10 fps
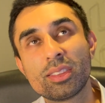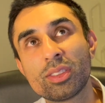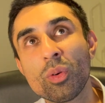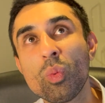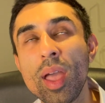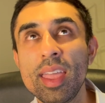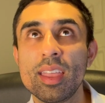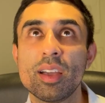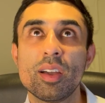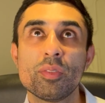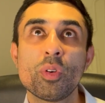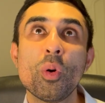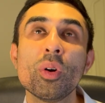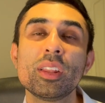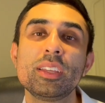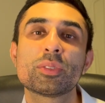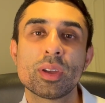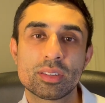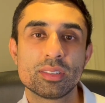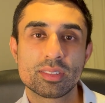The way, for all of these
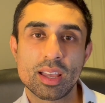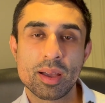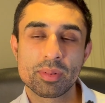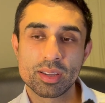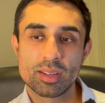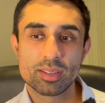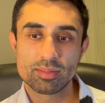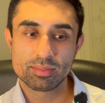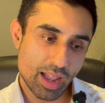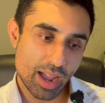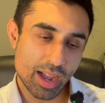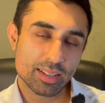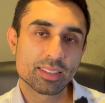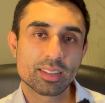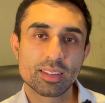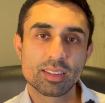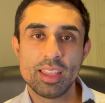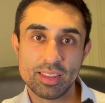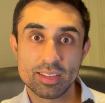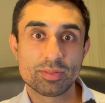questions that I'm gonna ask
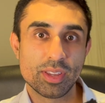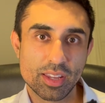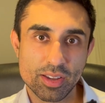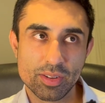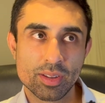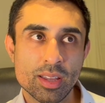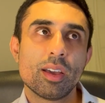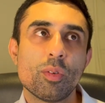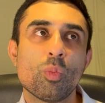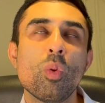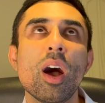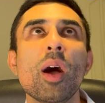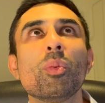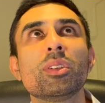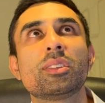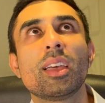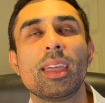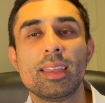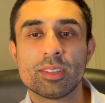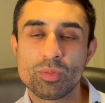in this video, what I would
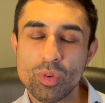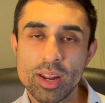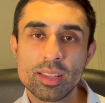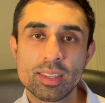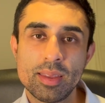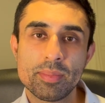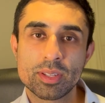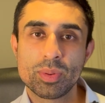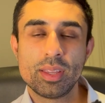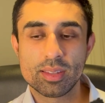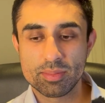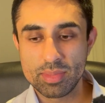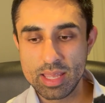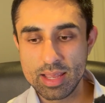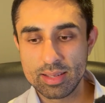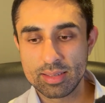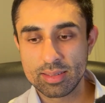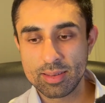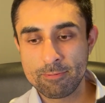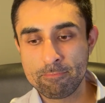say is a running theme between them
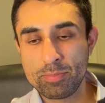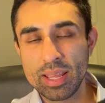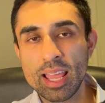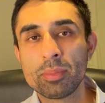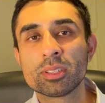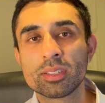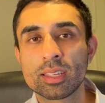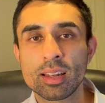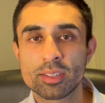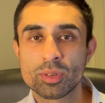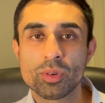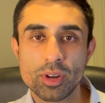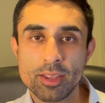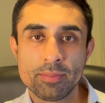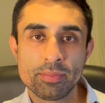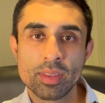is being able to tell a story.